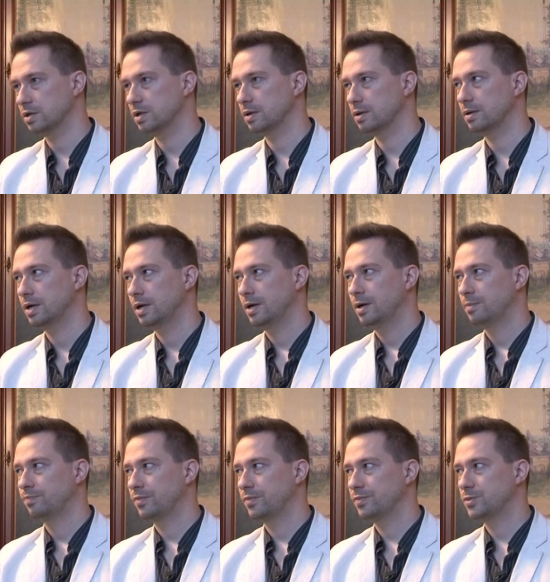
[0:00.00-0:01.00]
Uh,
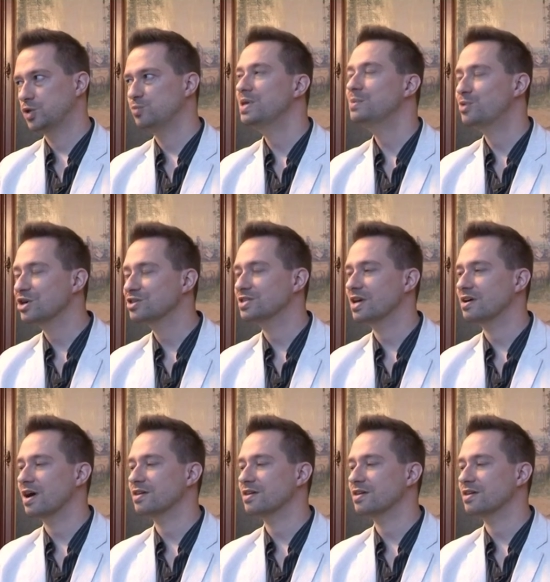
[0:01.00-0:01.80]
to me personally,